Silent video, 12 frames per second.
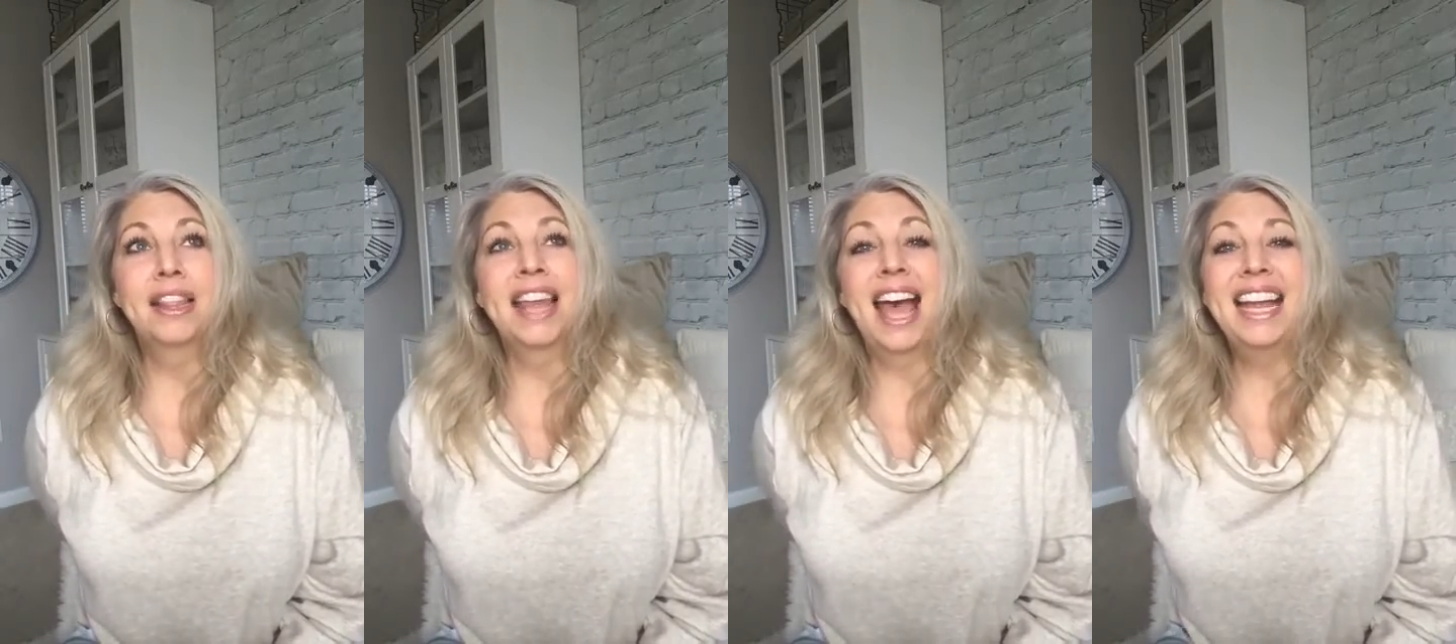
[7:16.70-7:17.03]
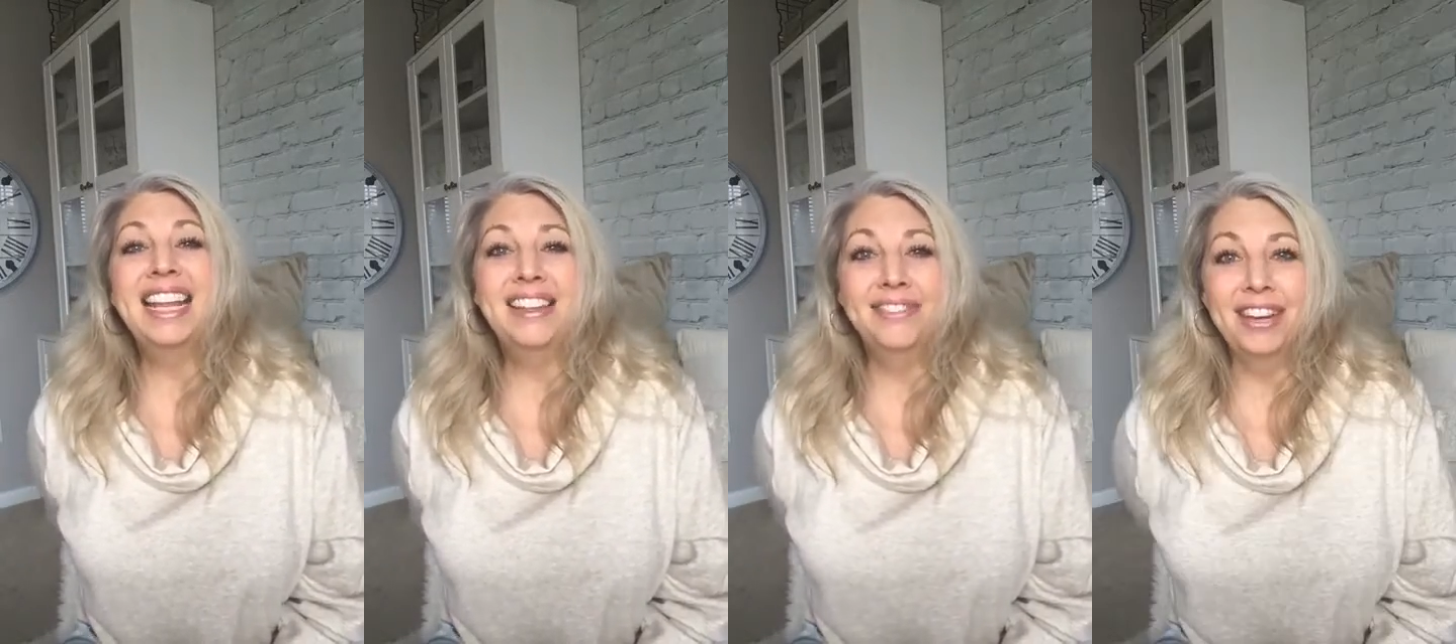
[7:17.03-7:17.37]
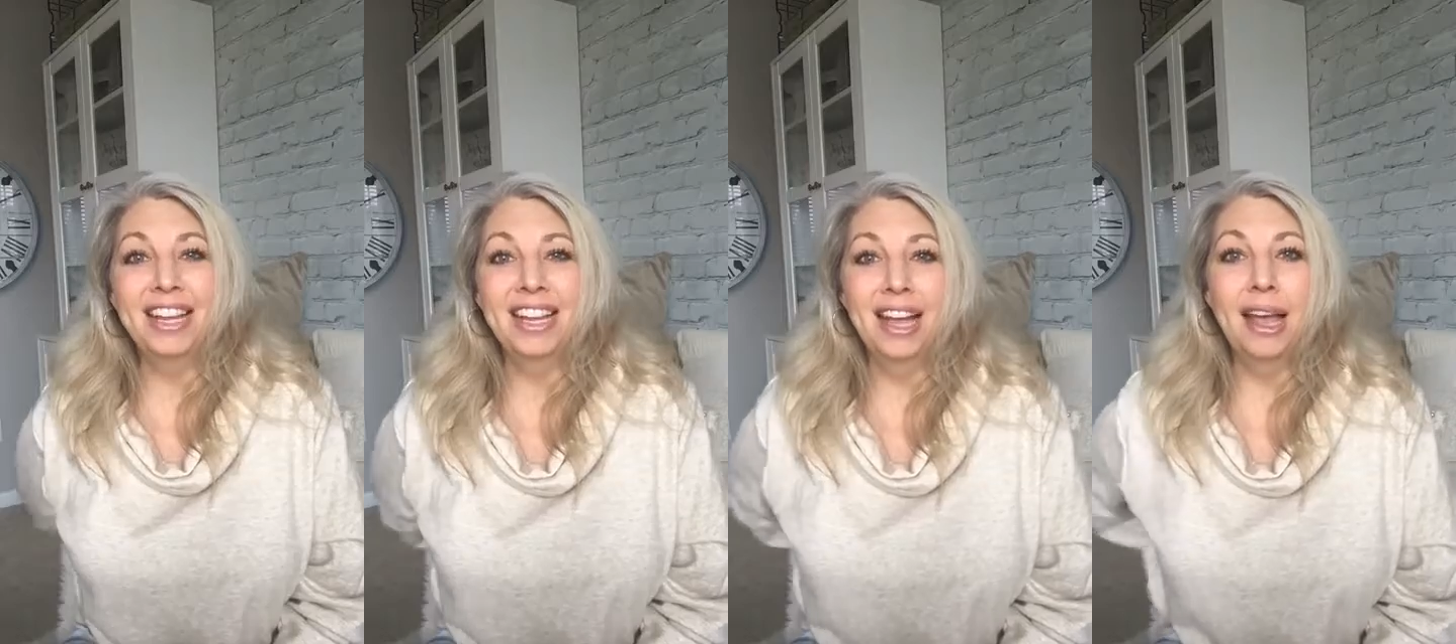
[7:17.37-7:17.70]
that
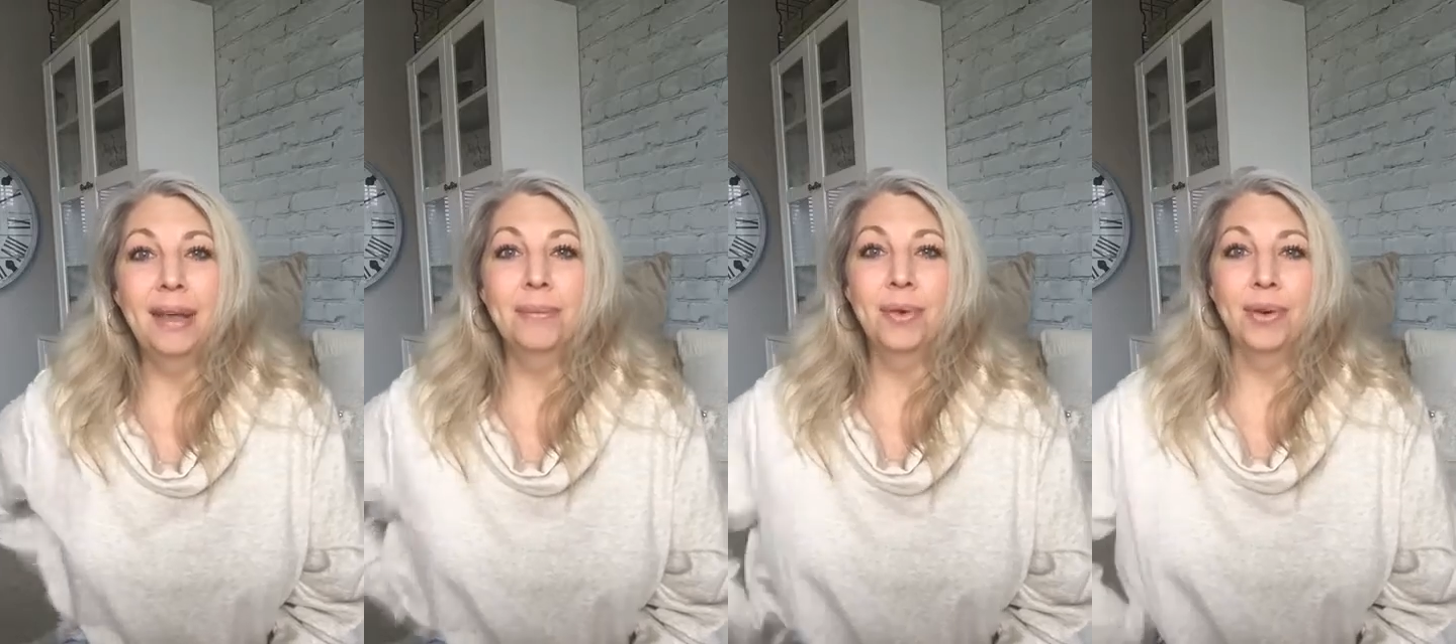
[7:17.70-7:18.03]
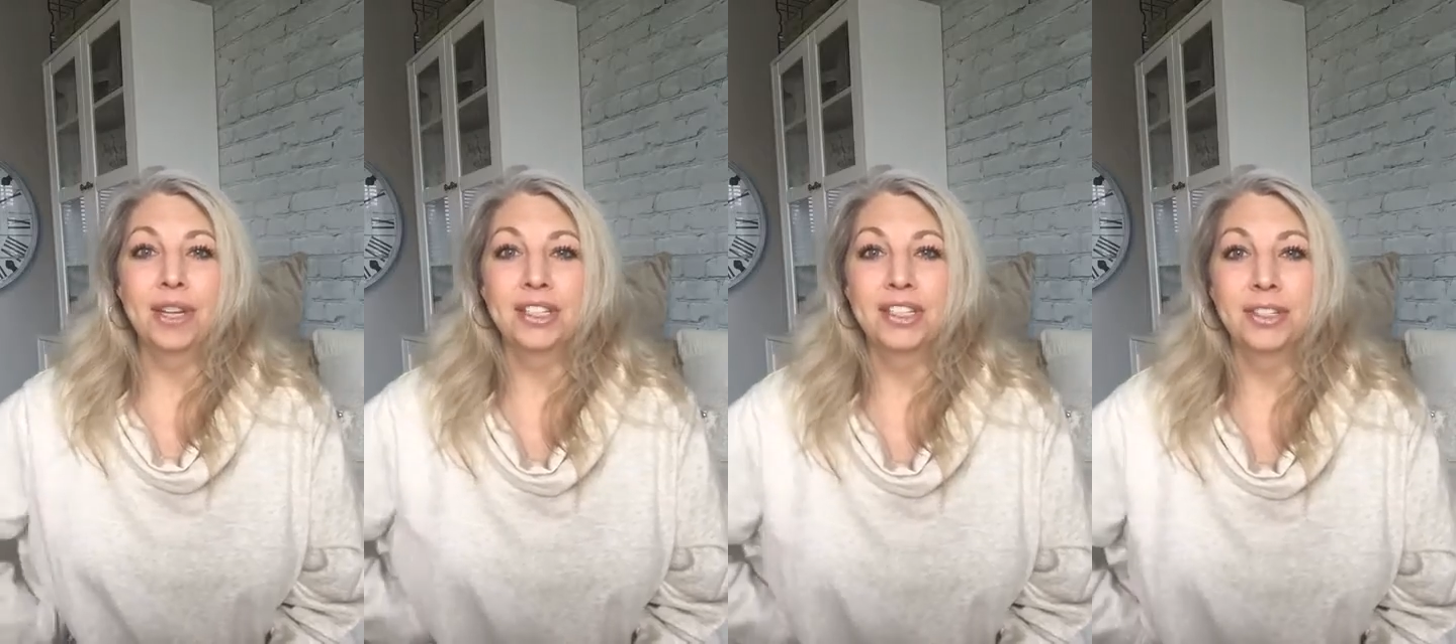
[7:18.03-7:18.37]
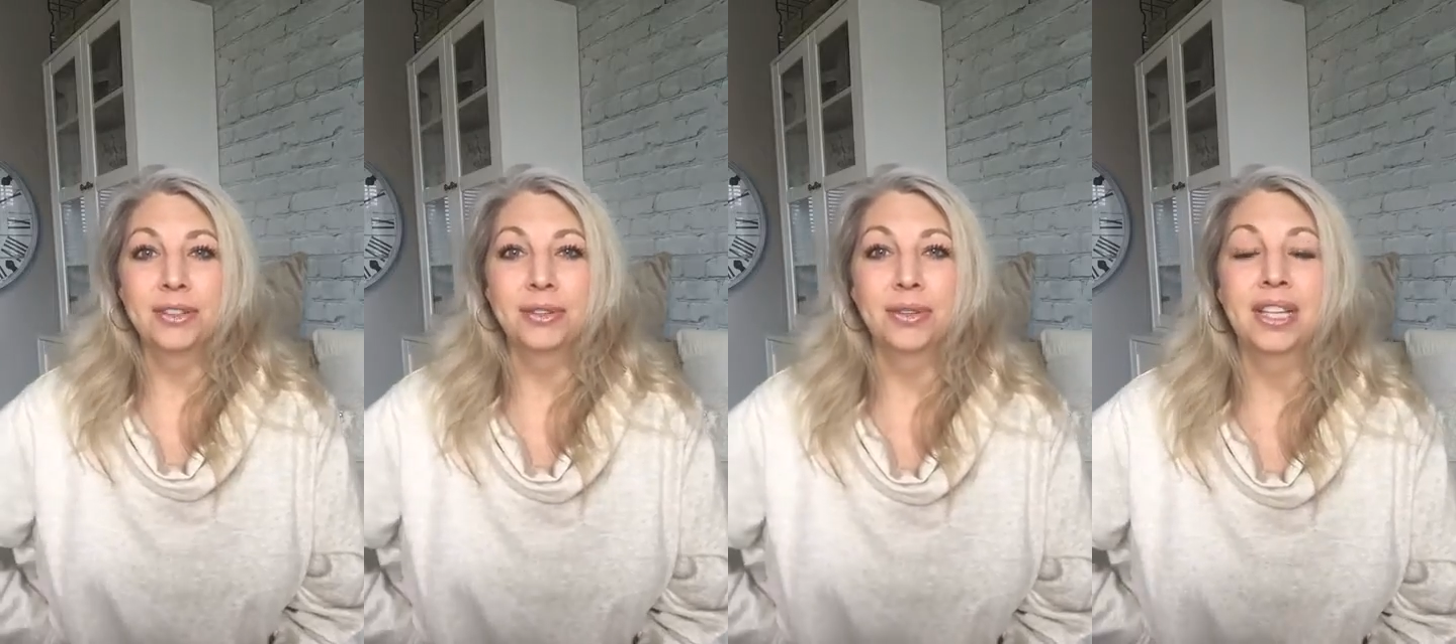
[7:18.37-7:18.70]
evening, I am going
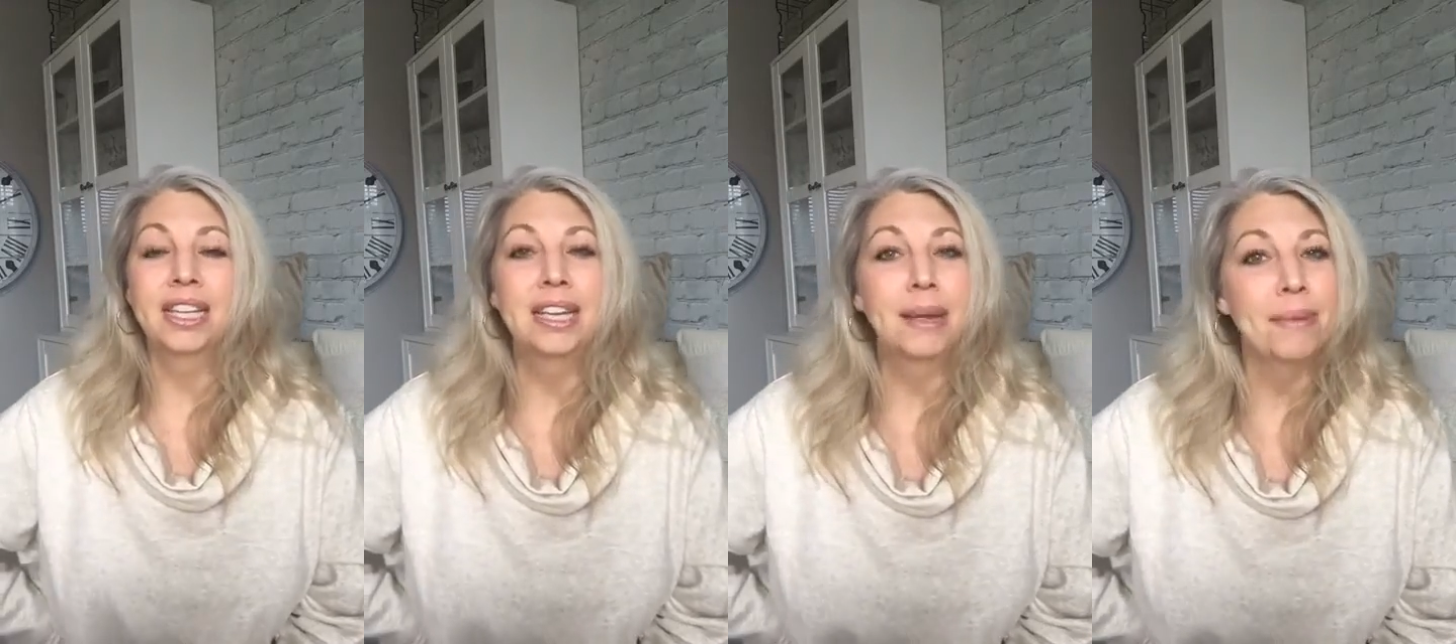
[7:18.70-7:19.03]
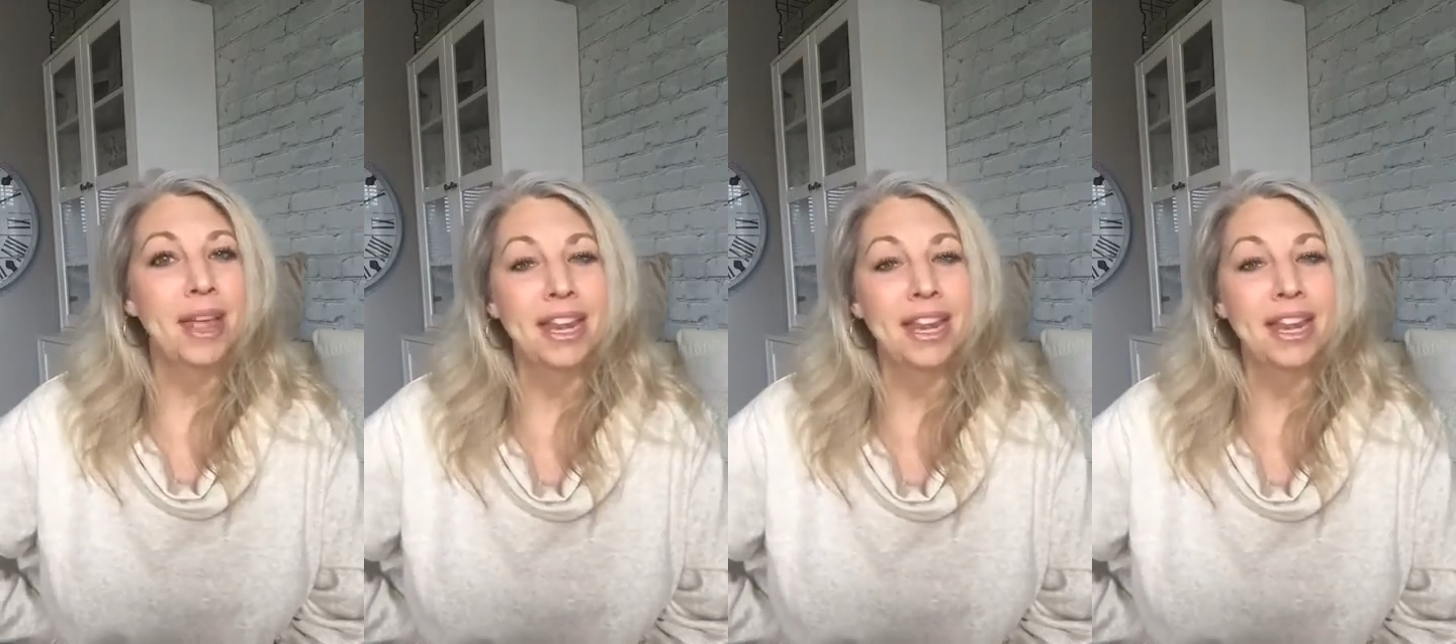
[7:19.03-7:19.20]
to clean up